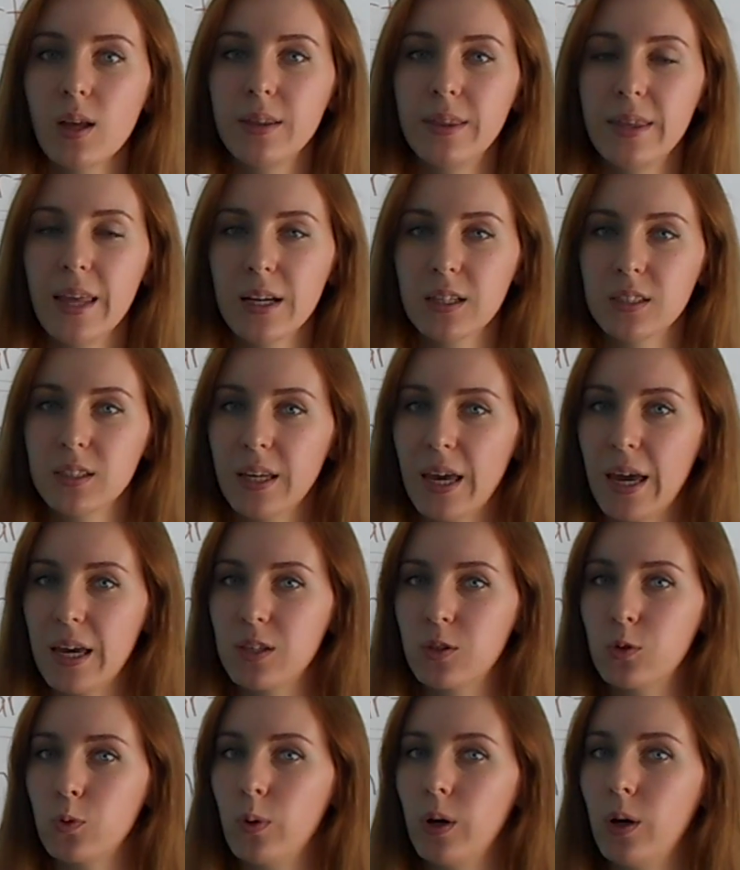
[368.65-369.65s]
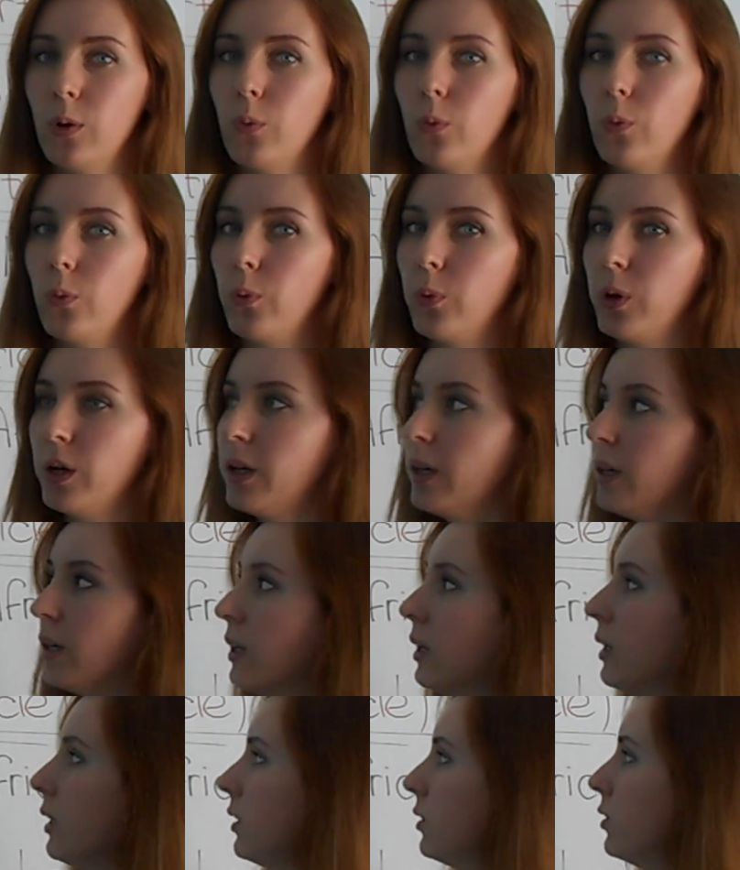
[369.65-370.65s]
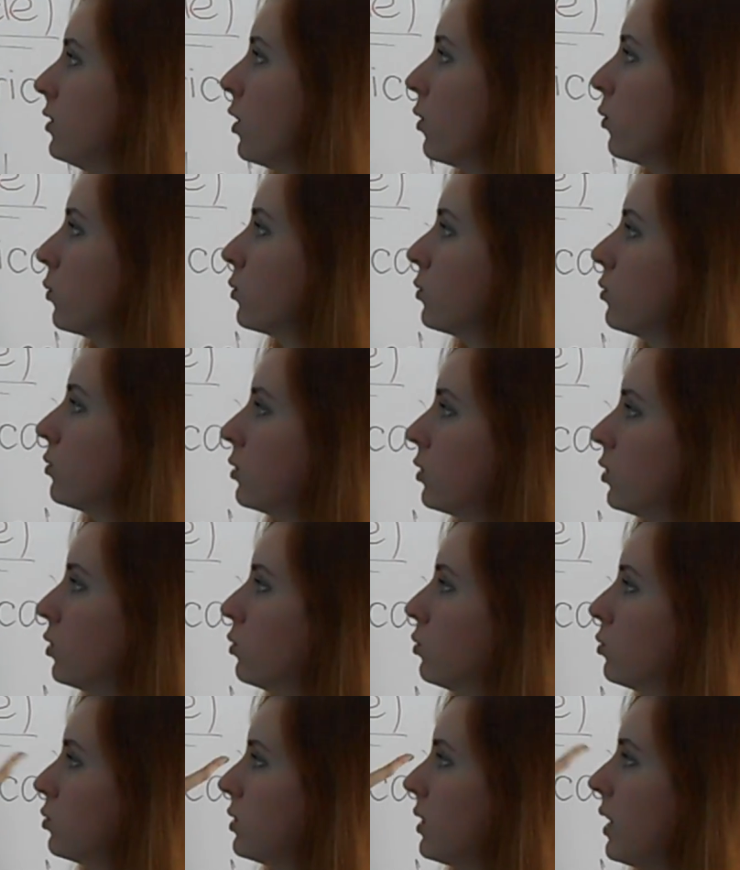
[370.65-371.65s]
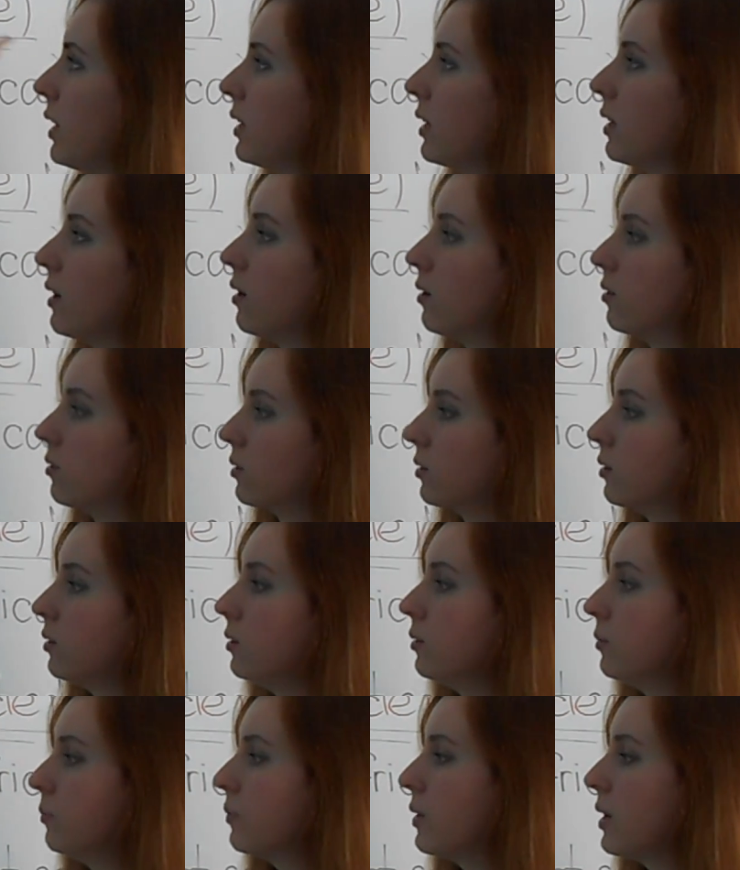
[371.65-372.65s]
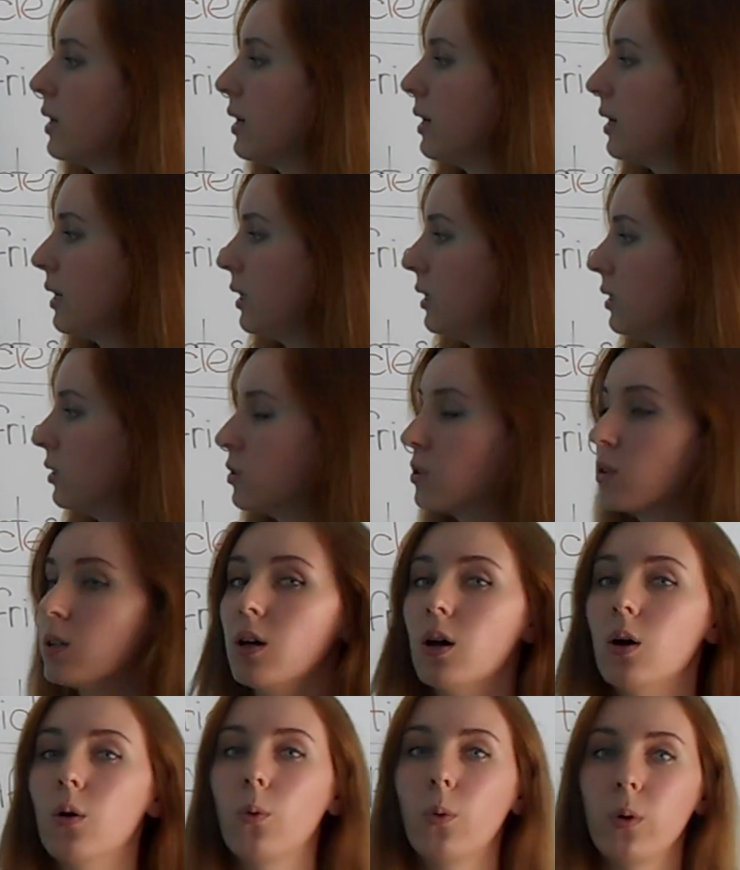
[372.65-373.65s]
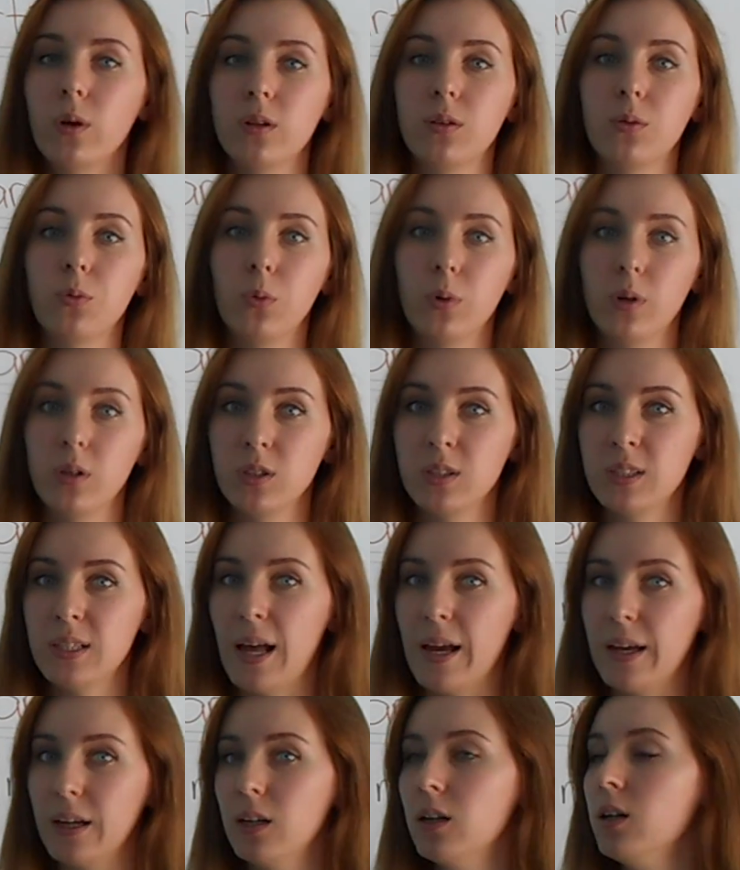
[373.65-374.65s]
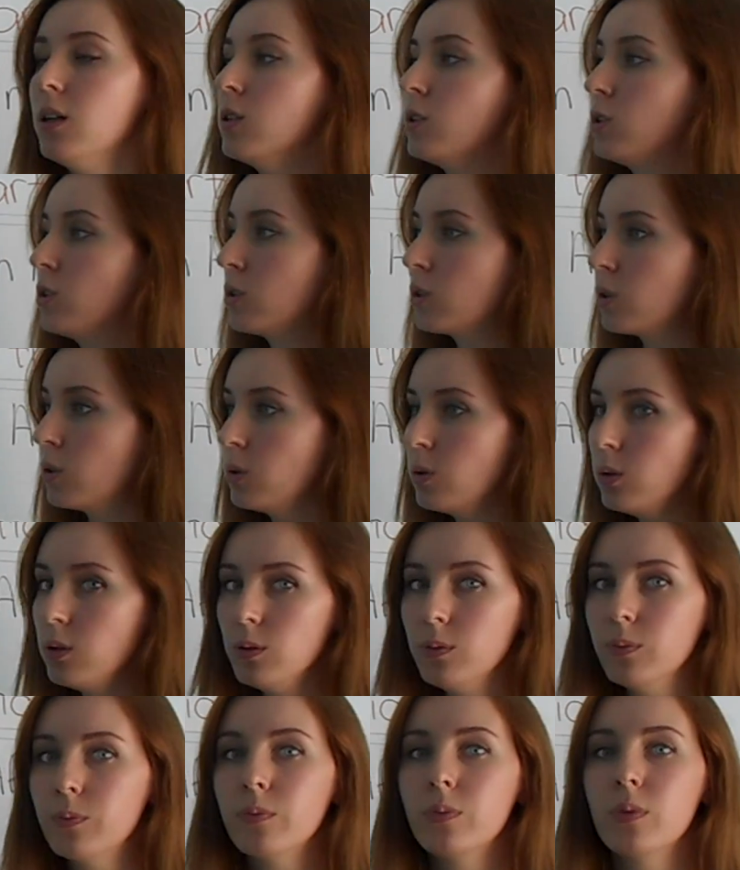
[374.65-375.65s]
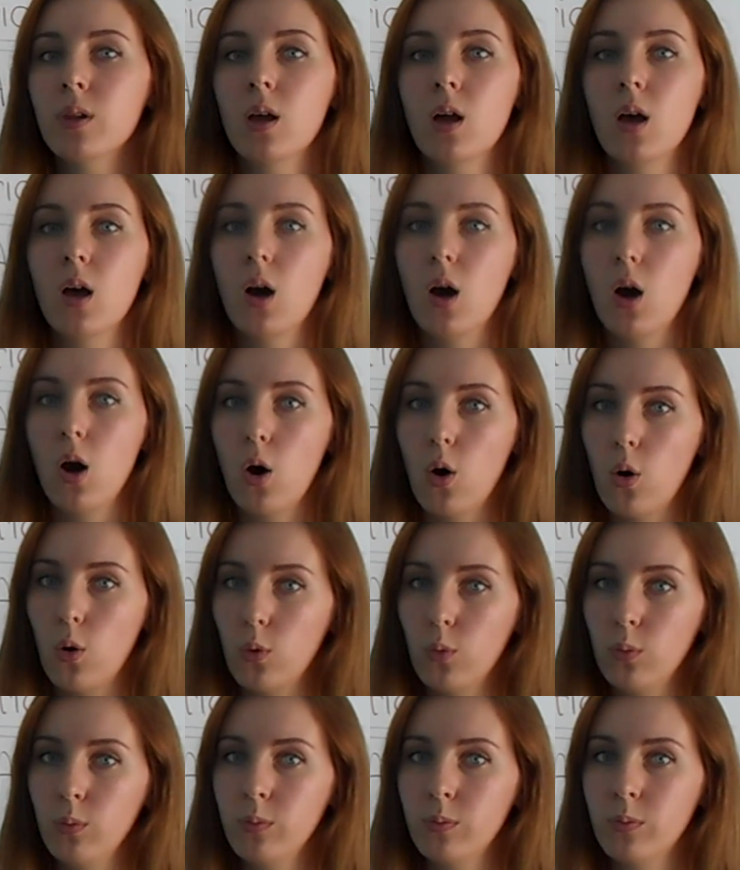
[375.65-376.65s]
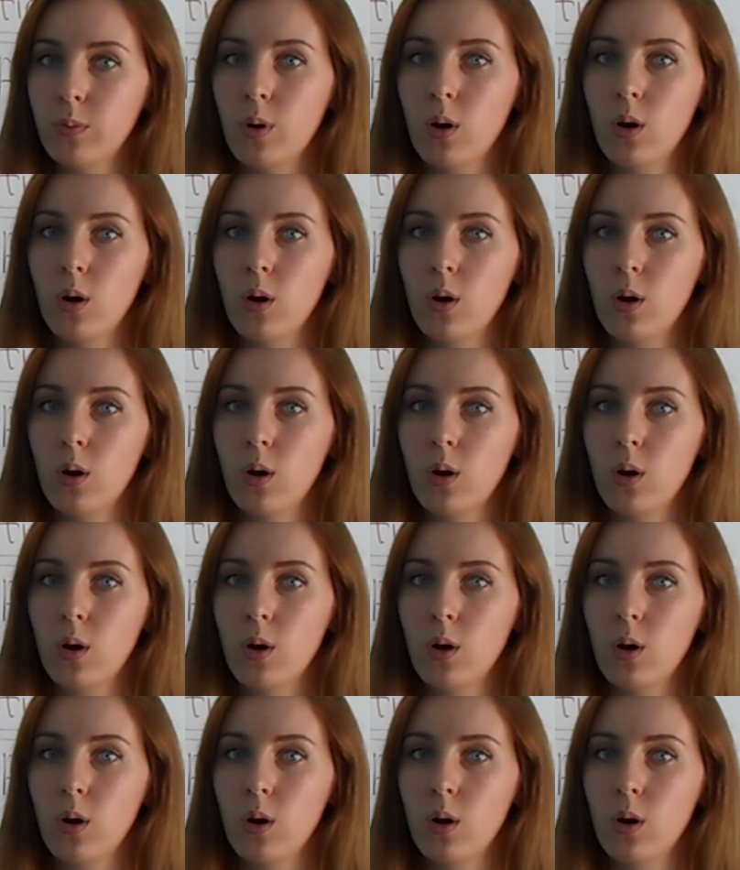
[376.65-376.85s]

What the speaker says: Next case where we don't use any article is with words like school, home,